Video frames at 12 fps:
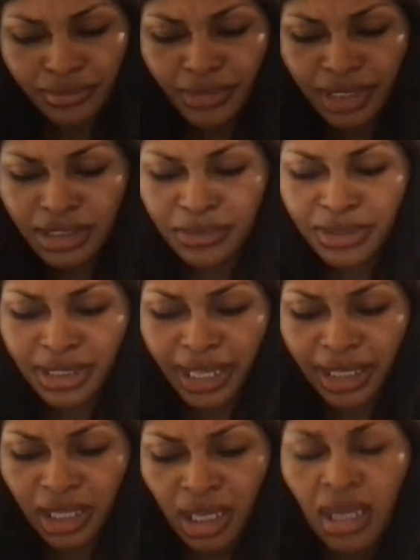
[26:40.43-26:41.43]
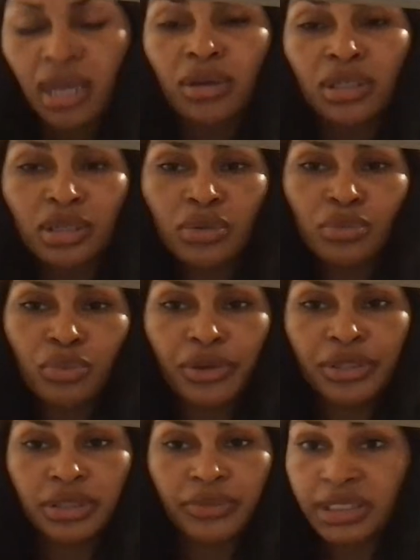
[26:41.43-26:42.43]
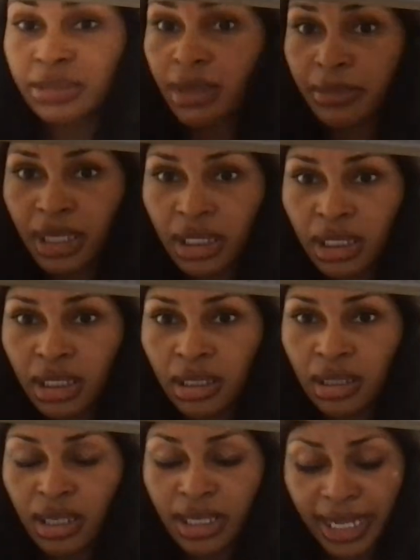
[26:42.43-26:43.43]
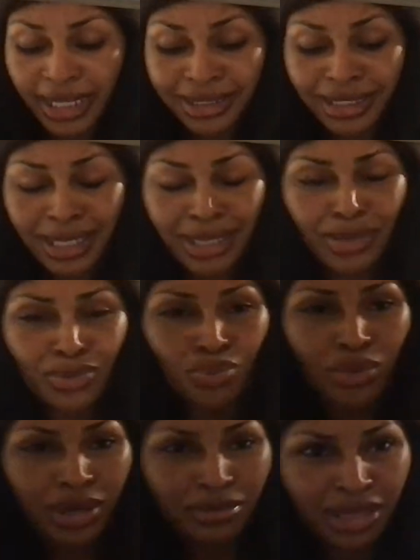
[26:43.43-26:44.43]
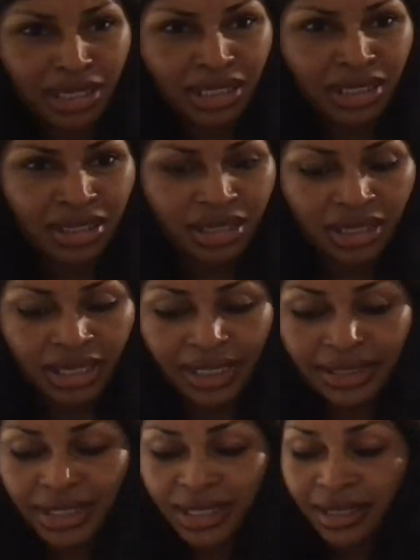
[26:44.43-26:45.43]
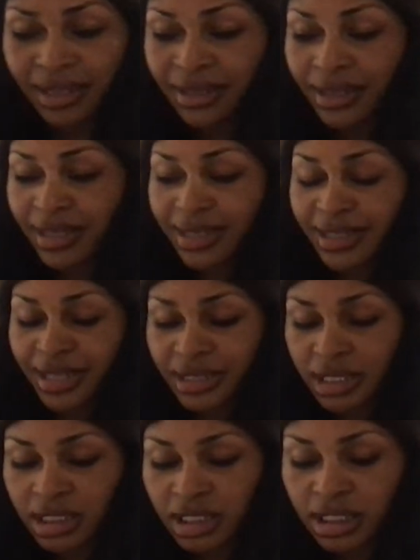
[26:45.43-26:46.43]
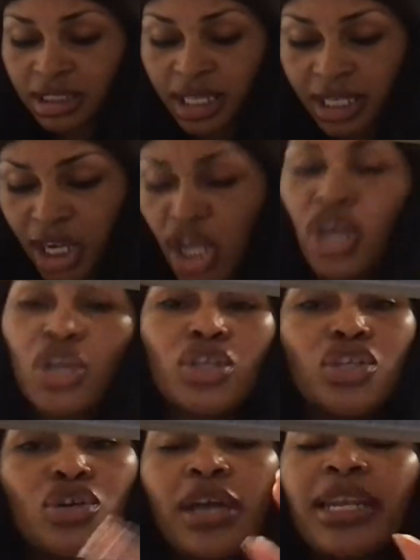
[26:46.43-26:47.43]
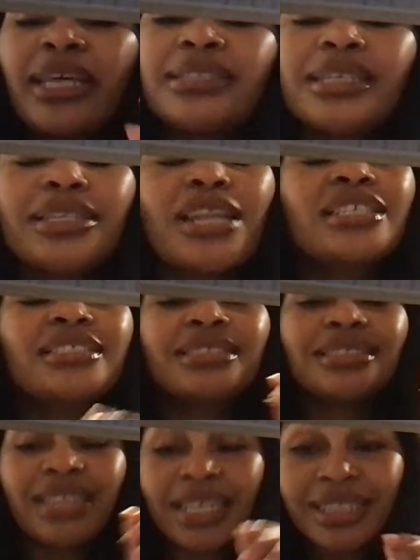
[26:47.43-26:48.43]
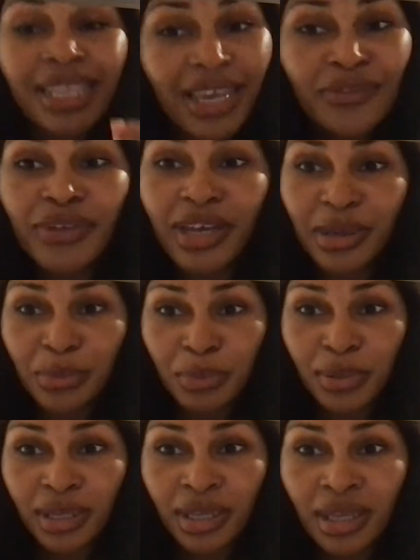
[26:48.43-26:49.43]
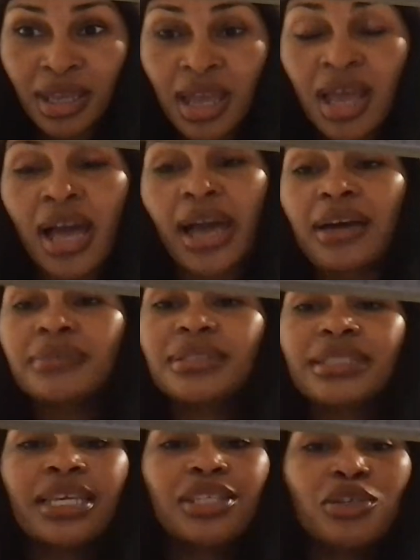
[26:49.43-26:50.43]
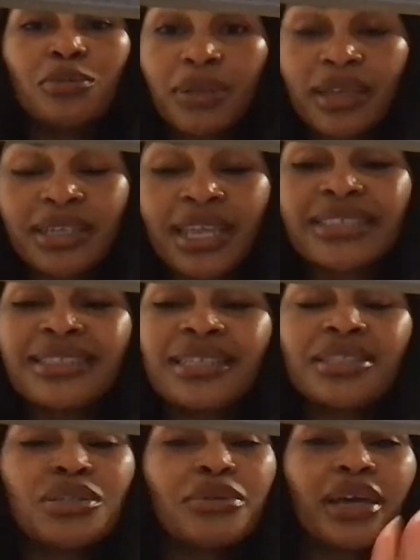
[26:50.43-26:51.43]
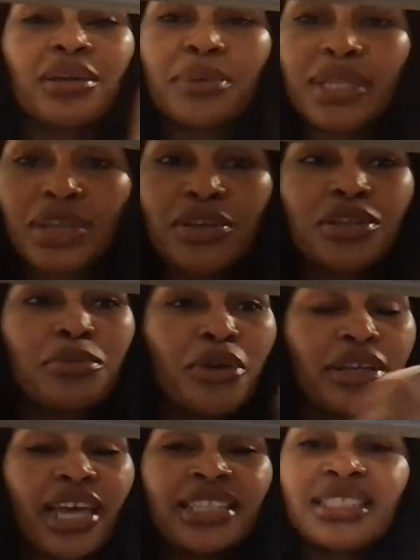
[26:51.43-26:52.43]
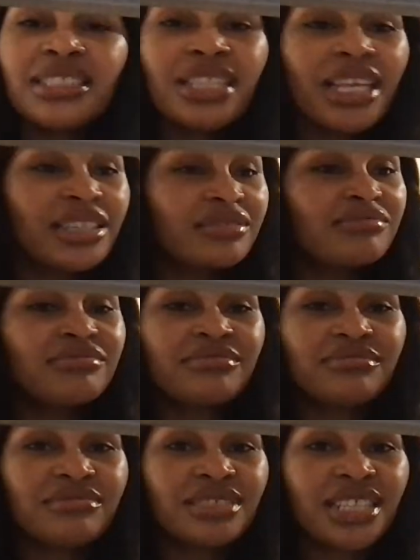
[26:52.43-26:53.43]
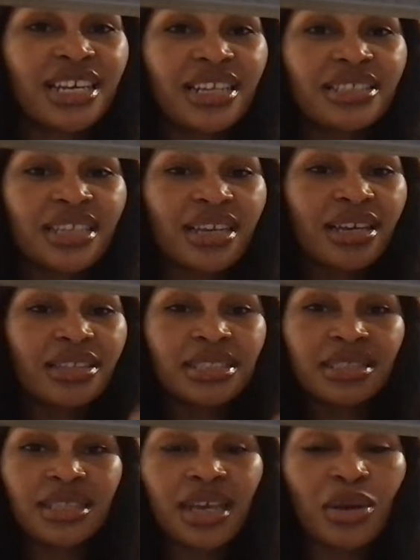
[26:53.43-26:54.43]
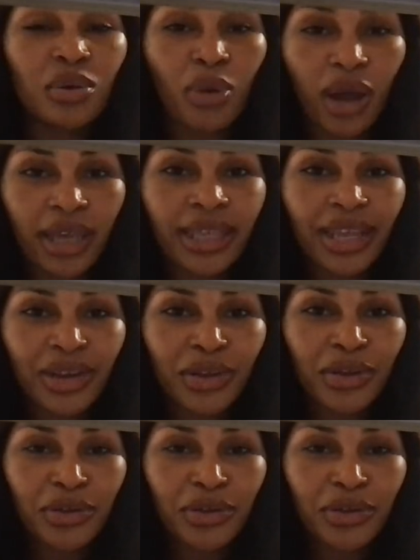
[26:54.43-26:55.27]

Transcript: she was like, where's the rest of my money? And I said, what money? And then she said, and I said, shut the F up. I was like, and I said, you know what? I don't want to hear it no more. And I just like chugged a guac at her.